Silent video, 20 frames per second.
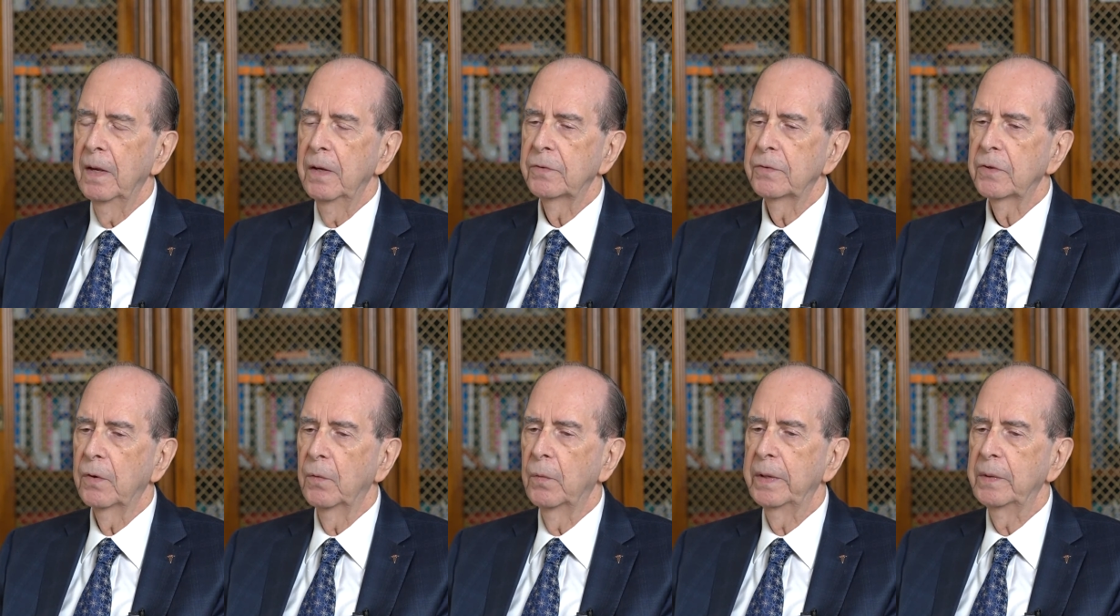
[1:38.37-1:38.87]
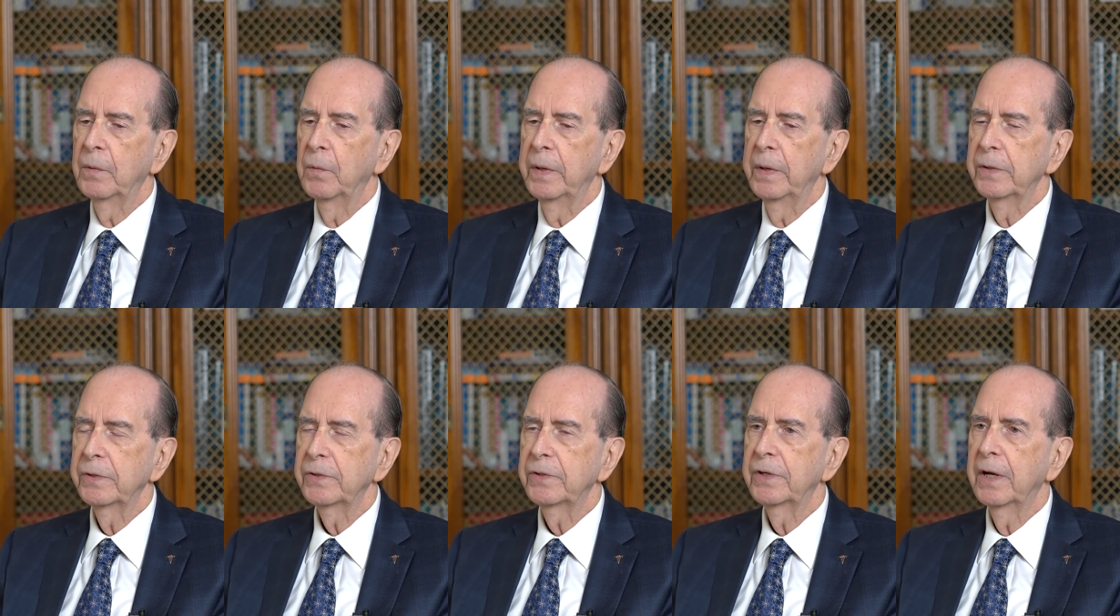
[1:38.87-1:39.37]
So when
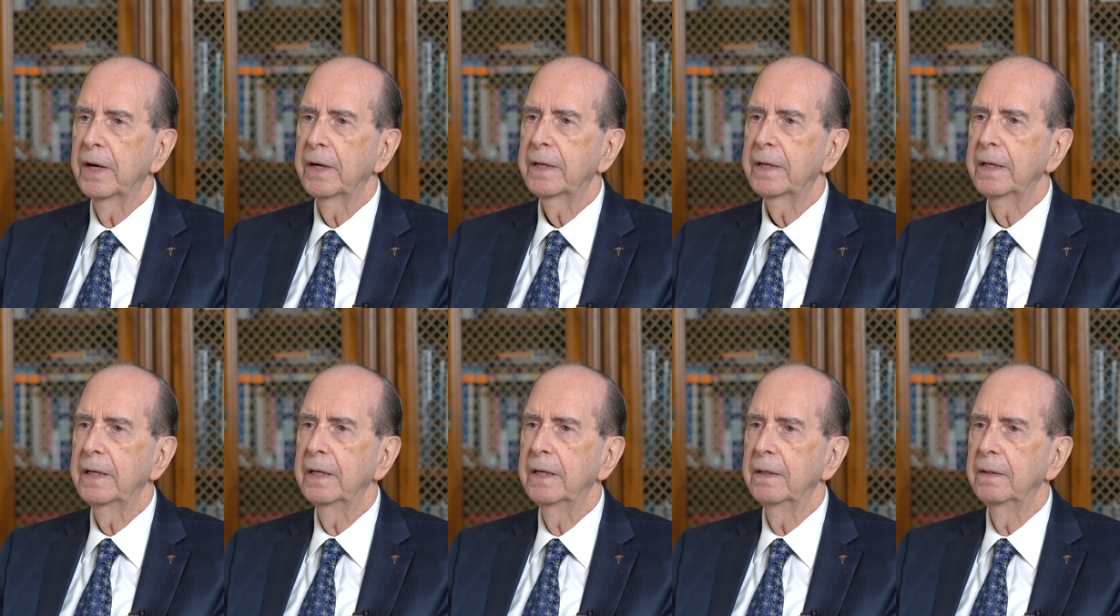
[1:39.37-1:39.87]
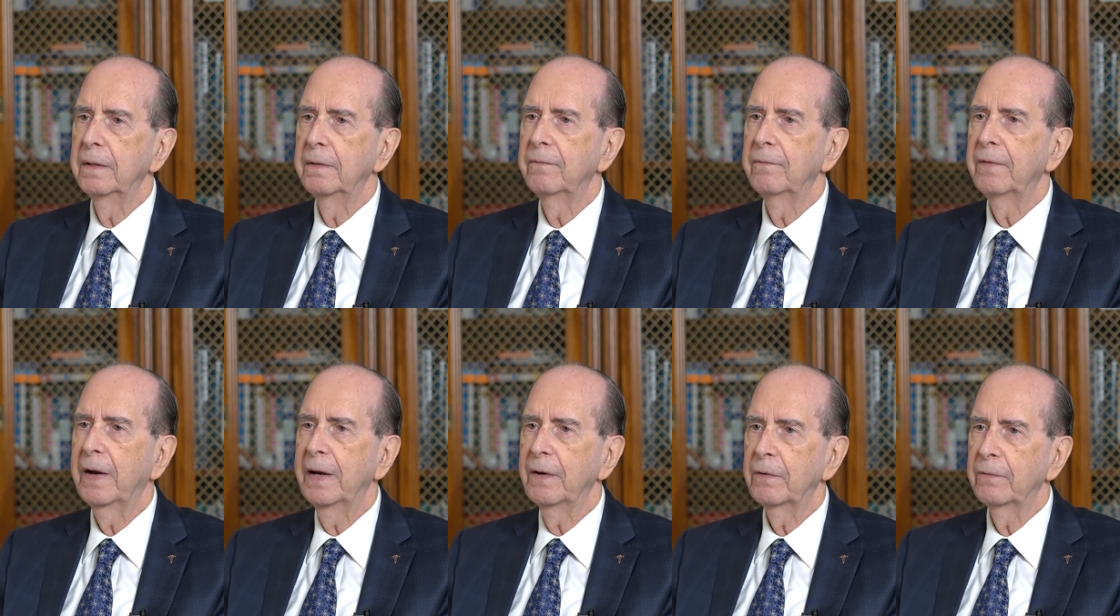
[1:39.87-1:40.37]
we're stuck in
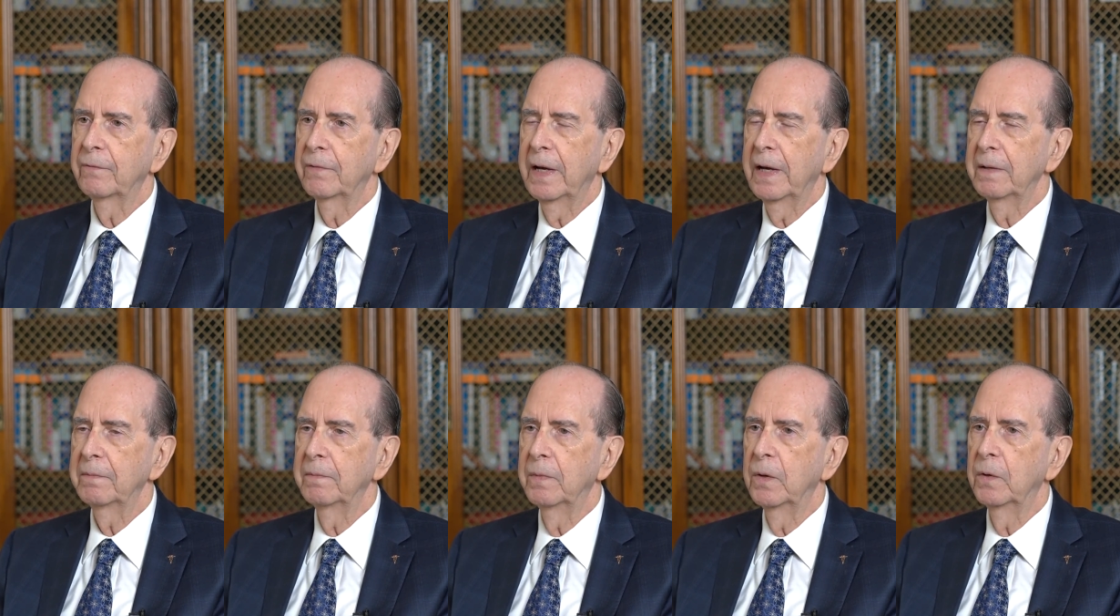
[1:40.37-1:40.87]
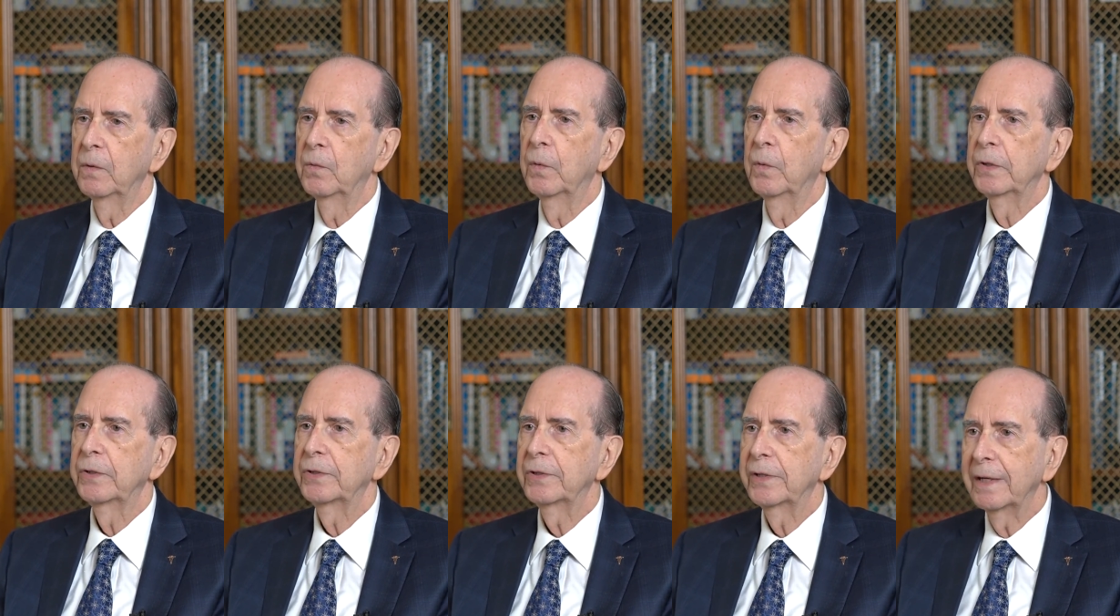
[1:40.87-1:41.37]
fight or flight mode,
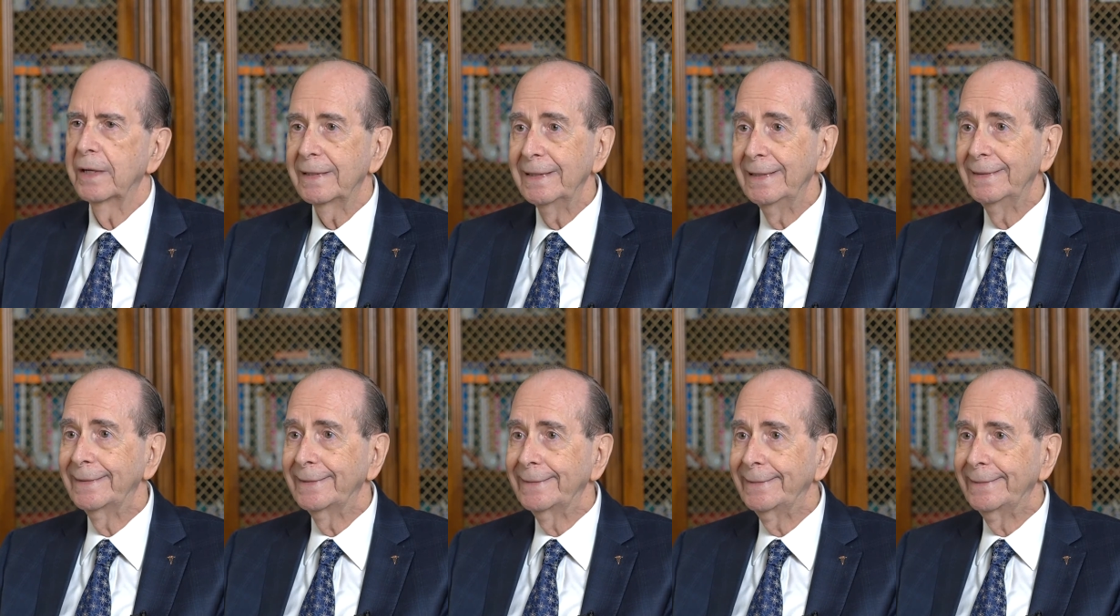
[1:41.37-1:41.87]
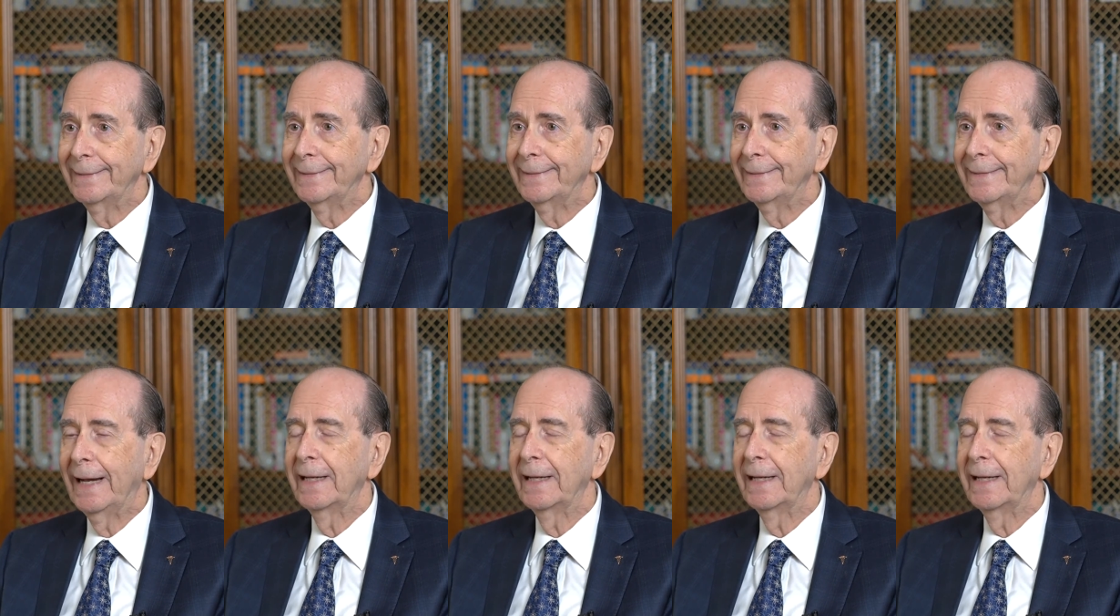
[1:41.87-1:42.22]
we're stuck in,